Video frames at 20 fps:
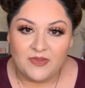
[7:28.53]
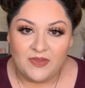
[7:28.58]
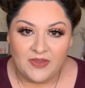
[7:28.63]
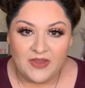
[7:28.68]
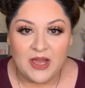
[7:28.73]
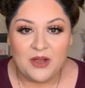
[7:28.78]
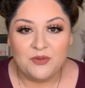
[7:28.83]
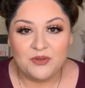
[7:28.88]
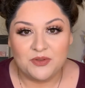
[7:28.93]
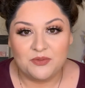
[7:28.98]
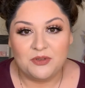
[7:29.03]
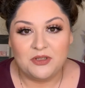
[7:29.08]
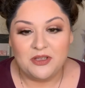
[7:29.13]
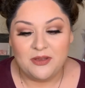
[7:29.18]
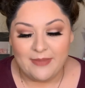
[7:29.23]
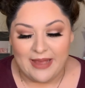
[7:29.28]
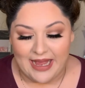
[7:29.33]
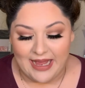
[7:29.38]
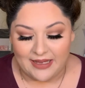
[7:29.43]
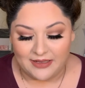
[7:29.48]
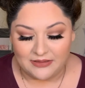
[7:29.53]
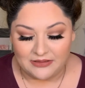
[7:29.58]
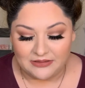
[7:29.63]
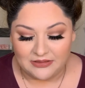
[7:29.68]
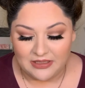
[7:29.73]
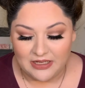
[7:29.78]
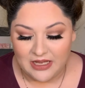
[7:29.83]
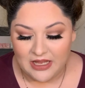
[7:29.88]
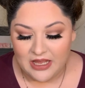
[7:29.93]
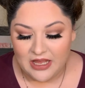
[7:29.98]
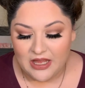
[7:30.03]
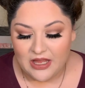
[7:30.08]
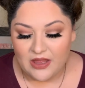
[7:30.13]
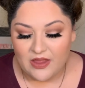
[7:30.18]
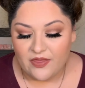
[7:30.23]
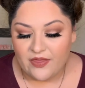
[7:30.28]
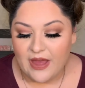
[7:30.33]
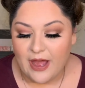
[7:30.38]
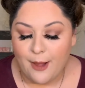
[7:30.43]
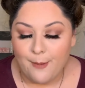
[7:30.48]
that was really bad.
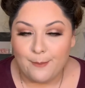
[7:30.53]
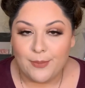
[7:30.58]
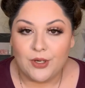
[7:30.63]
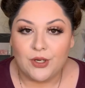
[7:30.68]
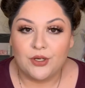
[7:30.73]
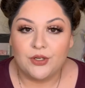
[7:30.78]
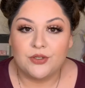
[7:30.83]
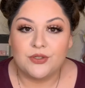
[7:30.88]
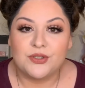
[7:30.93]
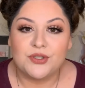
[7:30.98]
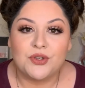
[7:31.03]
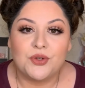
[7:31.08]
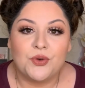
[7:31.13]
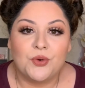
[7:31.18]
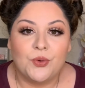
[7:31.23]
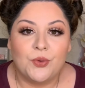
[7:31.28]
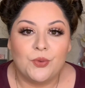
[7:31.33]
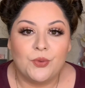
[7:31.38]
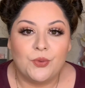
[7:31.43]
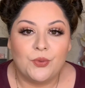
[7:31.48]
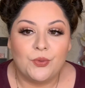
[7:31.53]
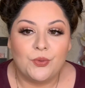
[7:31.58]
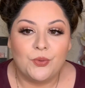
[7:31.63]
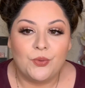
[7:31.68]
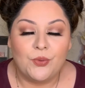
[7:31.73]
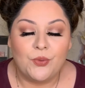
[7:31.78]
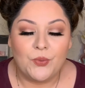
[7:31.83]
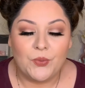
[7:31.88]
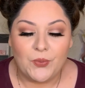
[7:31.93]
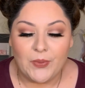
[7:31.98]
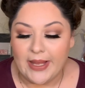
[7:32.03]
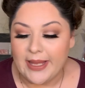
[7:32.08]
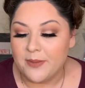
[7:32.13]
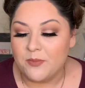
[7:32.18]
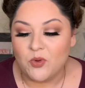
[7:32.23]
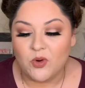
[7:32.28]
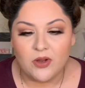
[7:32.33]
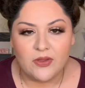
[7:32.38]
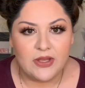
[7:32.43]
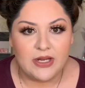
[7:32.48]
That burned way
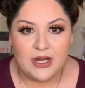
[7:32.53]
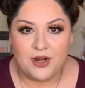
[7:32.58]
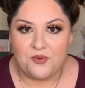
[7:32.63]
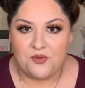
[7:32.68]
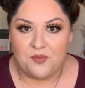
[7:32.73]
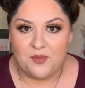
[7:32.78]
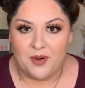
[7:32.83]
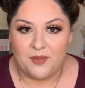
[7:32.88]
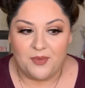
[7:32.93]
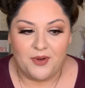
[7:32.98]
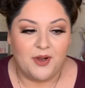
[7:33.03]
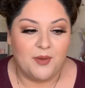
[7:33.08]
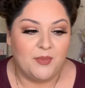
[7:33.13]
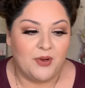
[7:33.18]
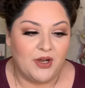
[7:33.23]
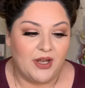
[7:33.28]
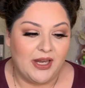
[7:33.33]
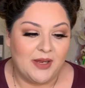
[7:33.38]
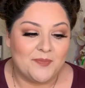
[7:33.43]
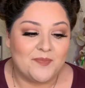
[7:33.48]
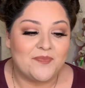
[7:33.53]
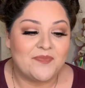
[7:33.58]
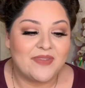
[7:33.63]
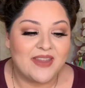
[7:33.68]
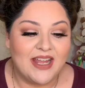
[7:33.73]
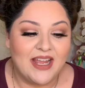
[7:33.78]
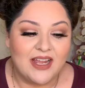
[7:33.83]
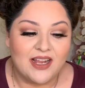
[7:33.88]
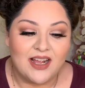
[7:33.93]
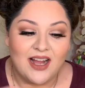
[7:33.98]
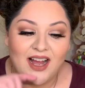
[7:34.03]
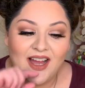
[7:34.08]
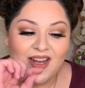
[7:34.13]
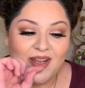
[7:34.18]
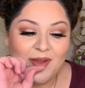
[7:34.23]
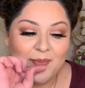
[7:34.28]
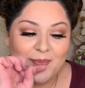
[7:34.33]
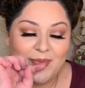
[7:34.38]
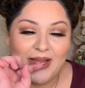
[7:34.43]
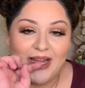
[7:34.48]
more than I remember it burning. It got
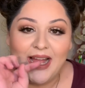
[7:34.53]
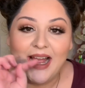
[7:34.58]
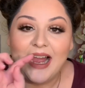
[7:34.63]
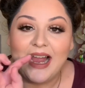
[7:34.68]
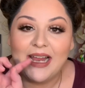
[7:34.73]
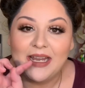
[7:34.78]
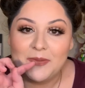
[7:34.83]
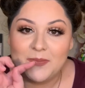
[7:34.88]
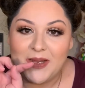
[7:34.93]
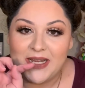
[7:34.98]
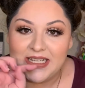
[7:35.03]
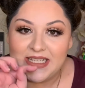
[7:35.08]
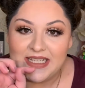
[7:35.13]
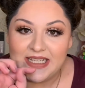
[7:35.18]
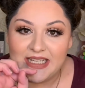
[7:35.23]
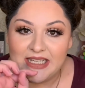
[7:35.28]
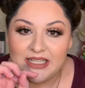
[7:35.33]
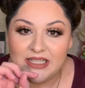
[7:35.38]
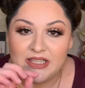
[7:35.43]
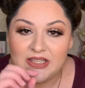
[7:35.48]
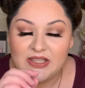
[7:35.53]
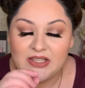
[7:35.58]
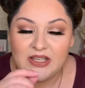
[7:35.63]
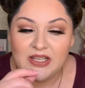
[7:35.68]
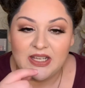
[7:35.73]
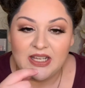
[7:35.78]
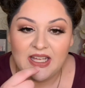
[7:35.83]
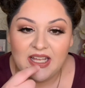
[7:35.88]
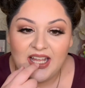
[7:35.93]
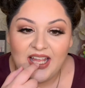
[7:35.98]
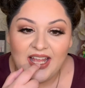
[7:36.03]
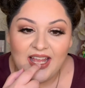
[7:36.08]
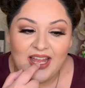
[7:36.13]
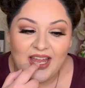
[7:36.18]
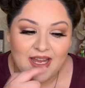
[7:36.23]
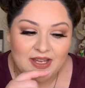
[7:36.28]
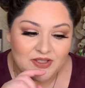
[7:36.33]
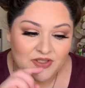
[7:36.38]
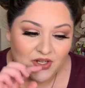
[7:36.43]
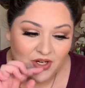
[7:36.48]
up behind my teeth
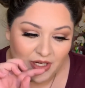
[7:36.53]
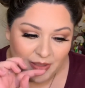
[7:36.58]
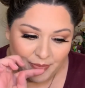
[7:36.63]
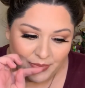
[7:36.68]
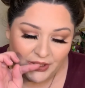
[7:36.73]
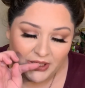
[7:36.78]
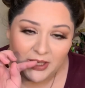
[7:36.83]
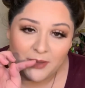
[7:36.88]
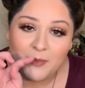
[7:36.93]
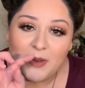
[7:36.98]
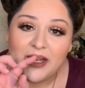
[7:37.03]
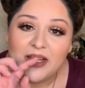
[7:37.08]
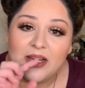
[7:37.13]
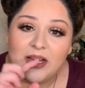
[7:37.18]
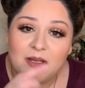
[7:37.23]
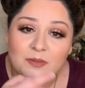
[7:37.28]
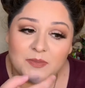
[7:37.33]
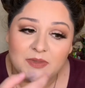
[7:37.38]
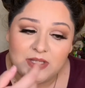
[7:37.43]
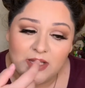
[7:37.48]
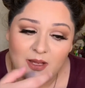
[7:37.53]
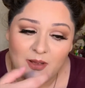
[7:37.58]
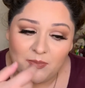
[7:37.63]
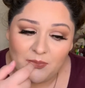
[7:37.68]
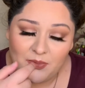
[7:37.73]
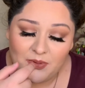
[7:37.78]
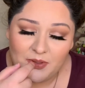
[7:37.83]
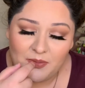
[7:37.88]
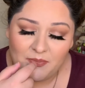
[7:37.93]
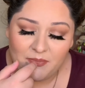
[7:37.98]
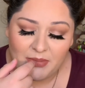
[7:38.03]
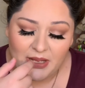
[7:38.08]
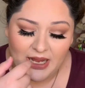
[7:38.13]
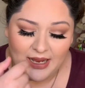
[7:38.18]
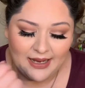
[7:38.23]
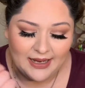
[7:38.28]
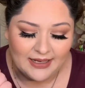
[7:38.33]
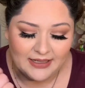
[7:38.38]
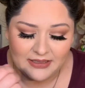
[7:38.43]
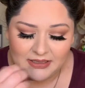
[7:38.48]
and started burning my gums up
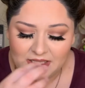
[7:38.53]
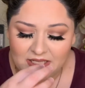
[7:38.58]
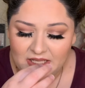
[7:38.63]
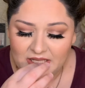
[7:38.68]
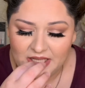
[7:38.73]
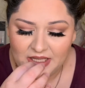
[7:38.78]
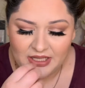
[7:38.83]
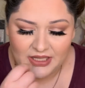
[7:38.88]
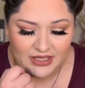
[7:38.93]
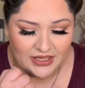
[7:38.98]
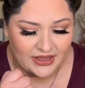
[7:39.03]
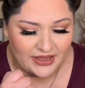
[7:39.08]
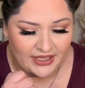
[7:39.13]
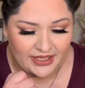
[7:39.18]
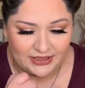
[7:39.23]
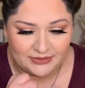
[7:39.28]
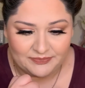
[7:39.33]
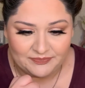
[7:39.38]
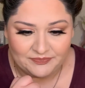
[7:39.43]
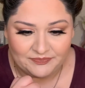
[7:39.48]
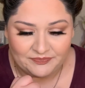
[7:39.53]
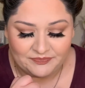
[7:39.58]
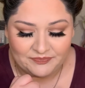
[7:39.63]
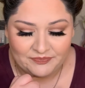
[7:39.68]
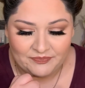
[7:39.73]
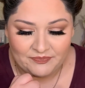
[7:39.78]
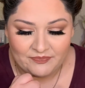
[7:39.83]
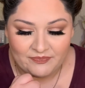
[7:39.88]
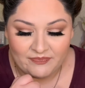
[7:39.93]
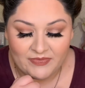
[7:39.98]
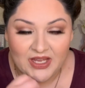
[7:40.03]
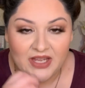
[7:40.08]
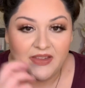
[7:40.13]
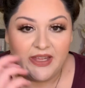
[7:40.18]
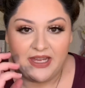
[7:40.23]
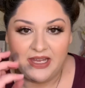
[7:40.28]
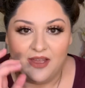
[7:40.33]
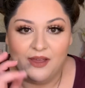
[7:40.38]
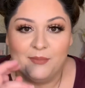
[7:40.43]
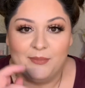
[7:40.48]
behind there,
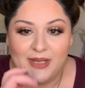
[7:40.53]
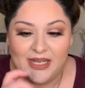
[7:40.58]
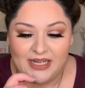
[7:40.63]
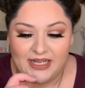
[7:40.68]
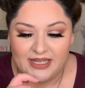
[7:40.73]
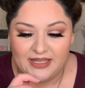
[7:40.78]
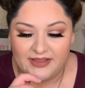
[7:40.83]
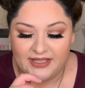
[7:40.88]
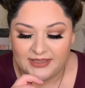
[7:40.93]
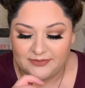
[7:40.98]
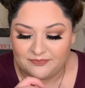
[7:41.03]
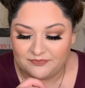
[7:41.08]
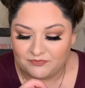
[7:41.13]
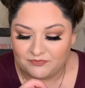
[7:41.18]
like immediately.